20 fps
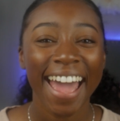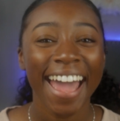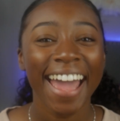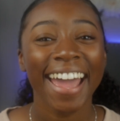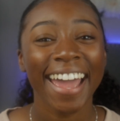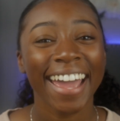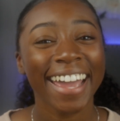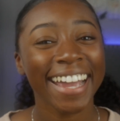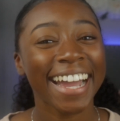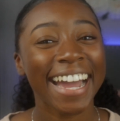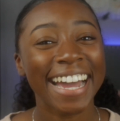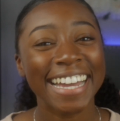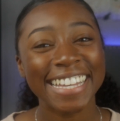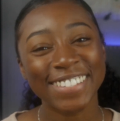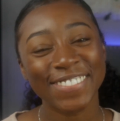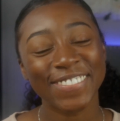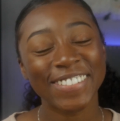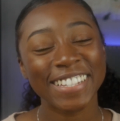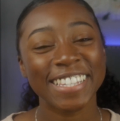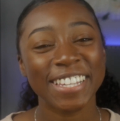Hey
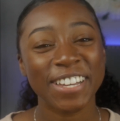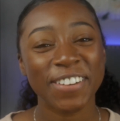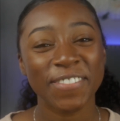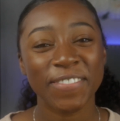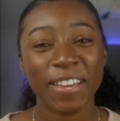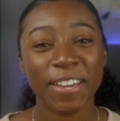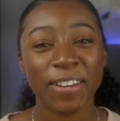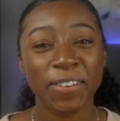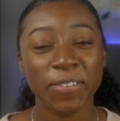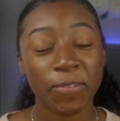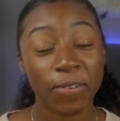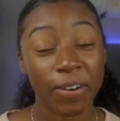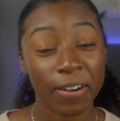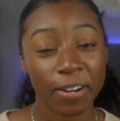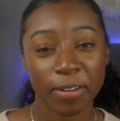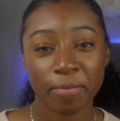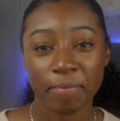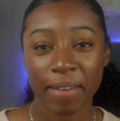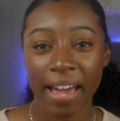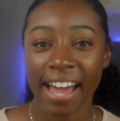guys, what's up and
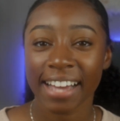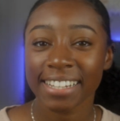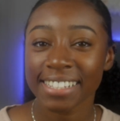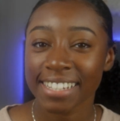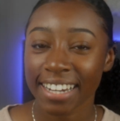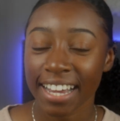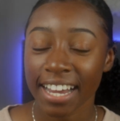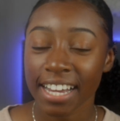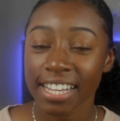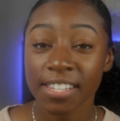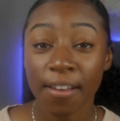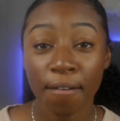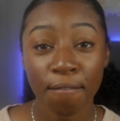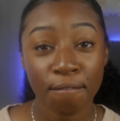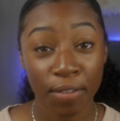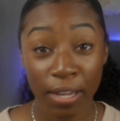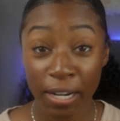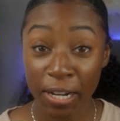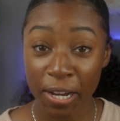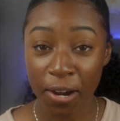welcome back. Today's
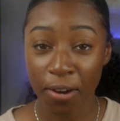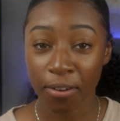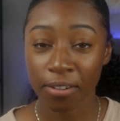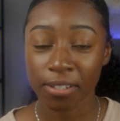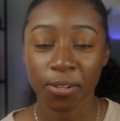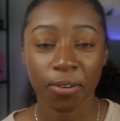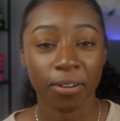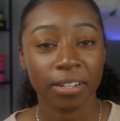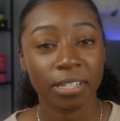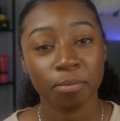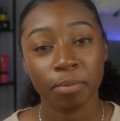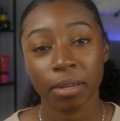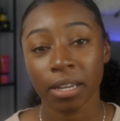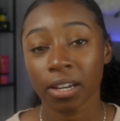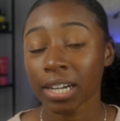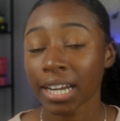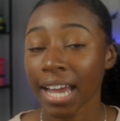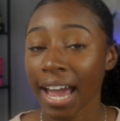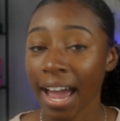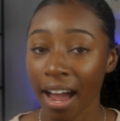video is going to be
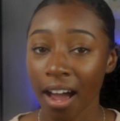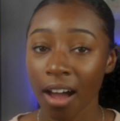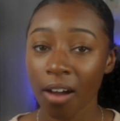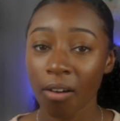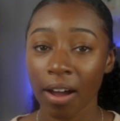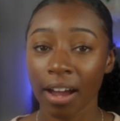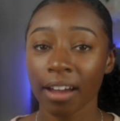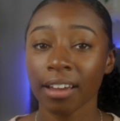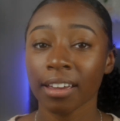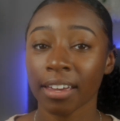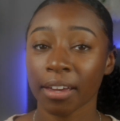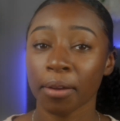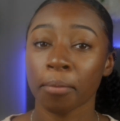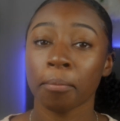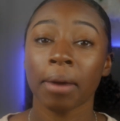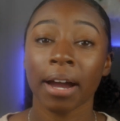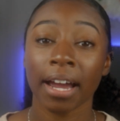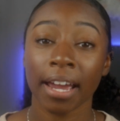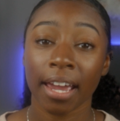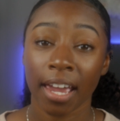on how I get
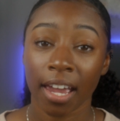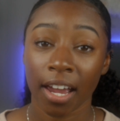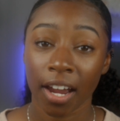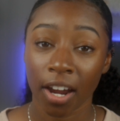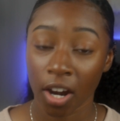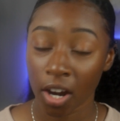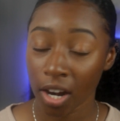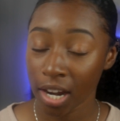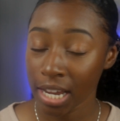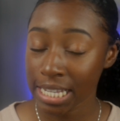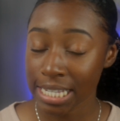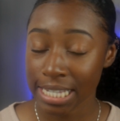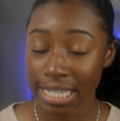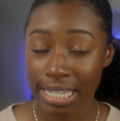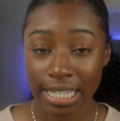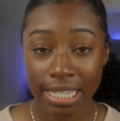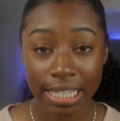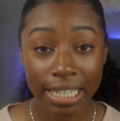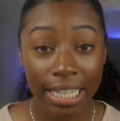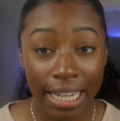my hair
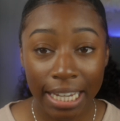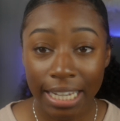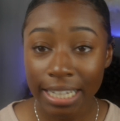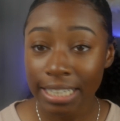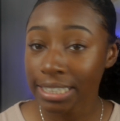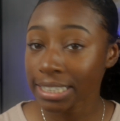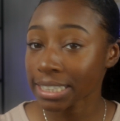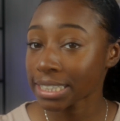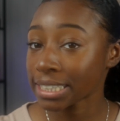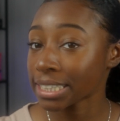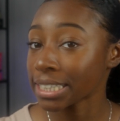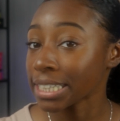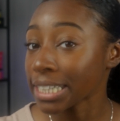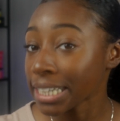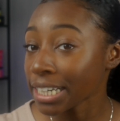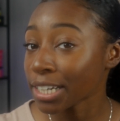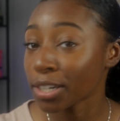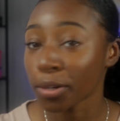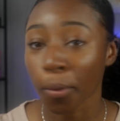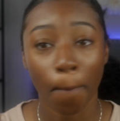slick,
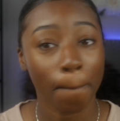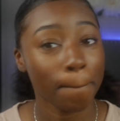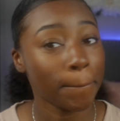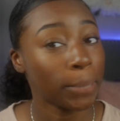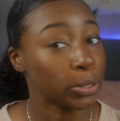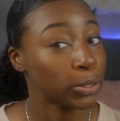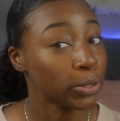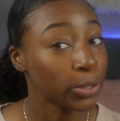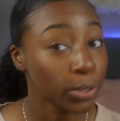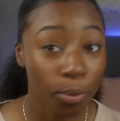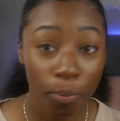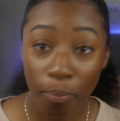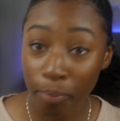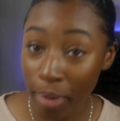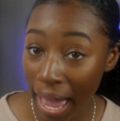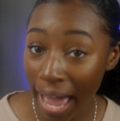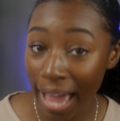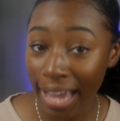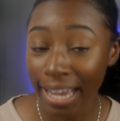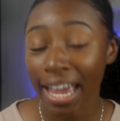sleek, pulled
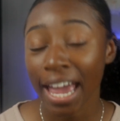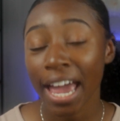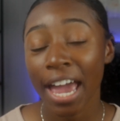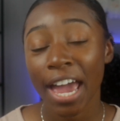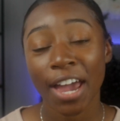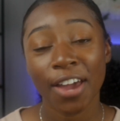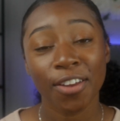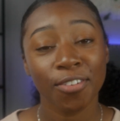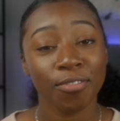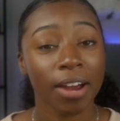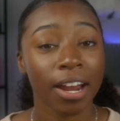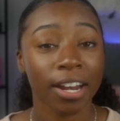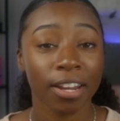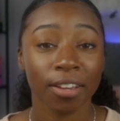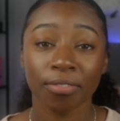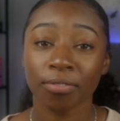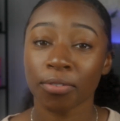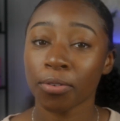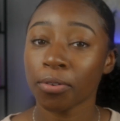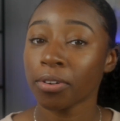back and
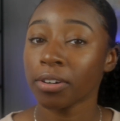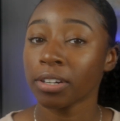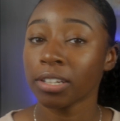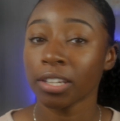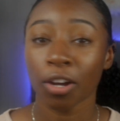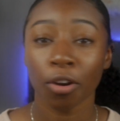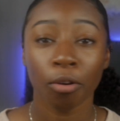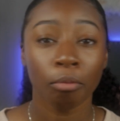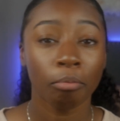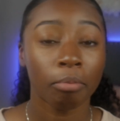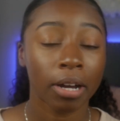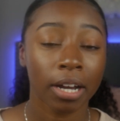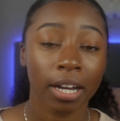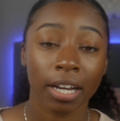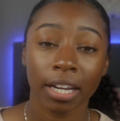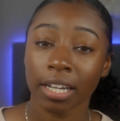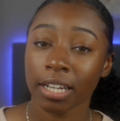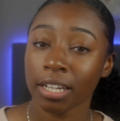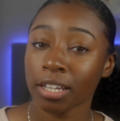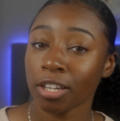ready for a low
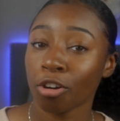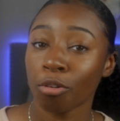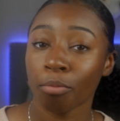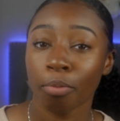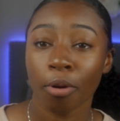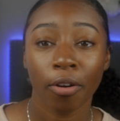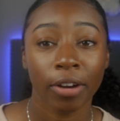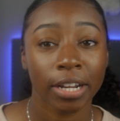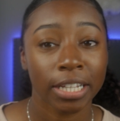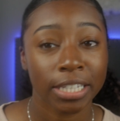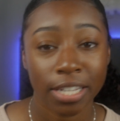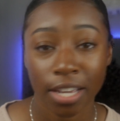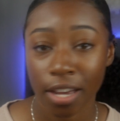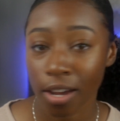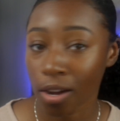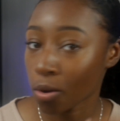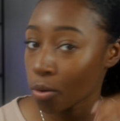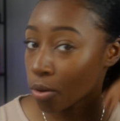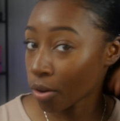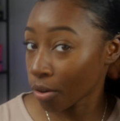bun, low
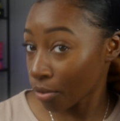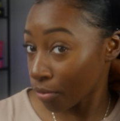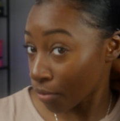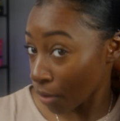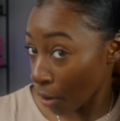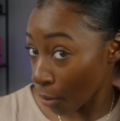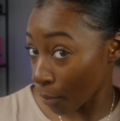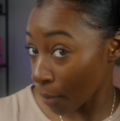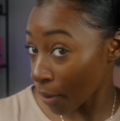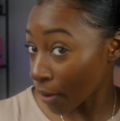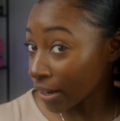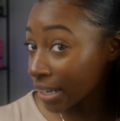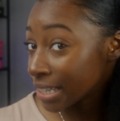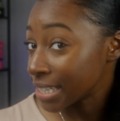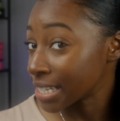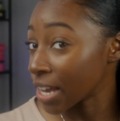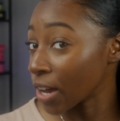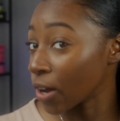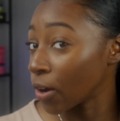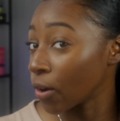ponytail, or a faux
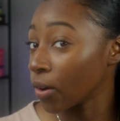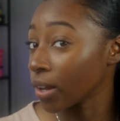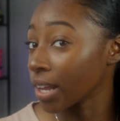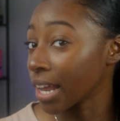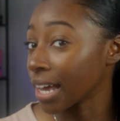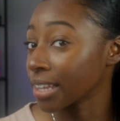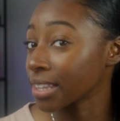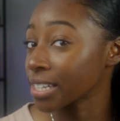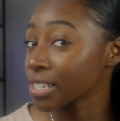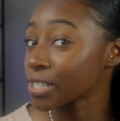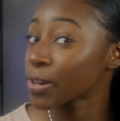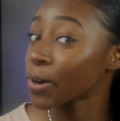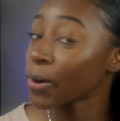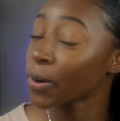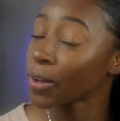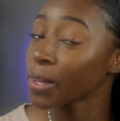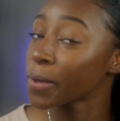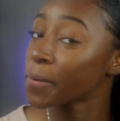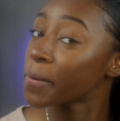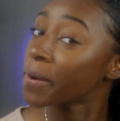ponytail like this
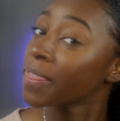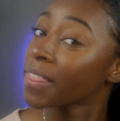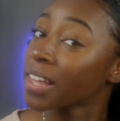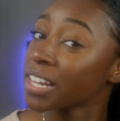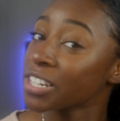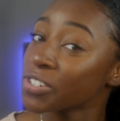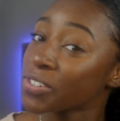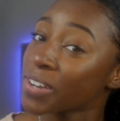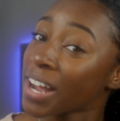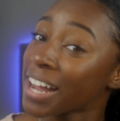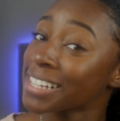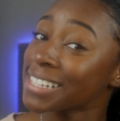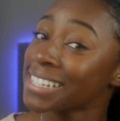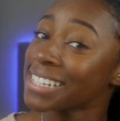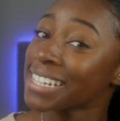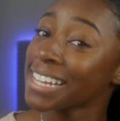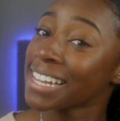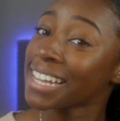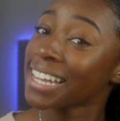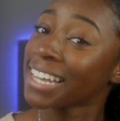curly one that you guys
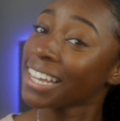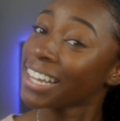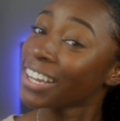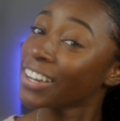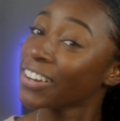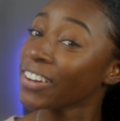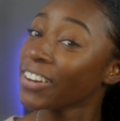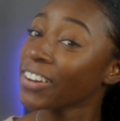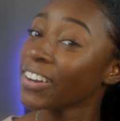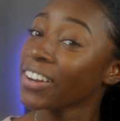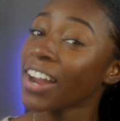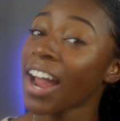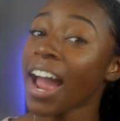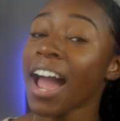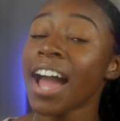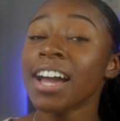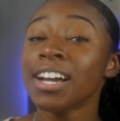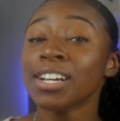see here.